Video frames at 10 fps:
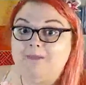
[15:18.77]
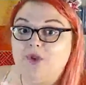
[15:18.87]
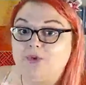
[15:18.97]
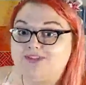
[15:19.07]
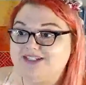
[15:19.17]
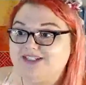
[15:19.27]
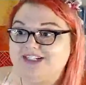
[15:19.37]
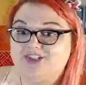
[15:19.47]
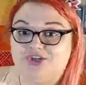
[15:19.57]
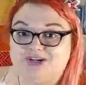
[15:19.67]
OCD,
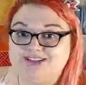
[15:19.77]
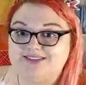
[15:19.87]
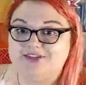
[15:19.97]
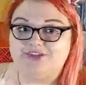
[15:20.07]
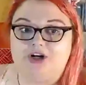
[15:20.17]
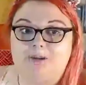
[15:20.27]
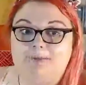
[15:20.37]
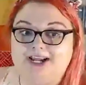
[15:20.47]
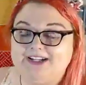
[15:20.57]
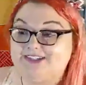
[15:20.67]
Tourette syndrome,
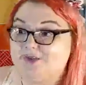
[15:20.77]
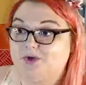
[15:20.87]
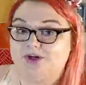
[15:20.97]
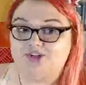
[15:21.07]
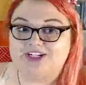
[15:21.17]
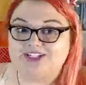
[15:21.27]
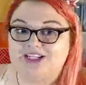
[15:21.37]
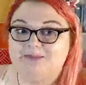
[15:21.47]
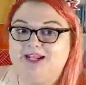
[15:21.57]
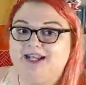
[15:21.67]
panic disorder,
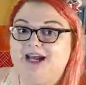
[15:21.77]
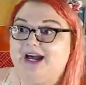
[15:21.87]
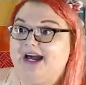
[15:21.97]
trichotillomania.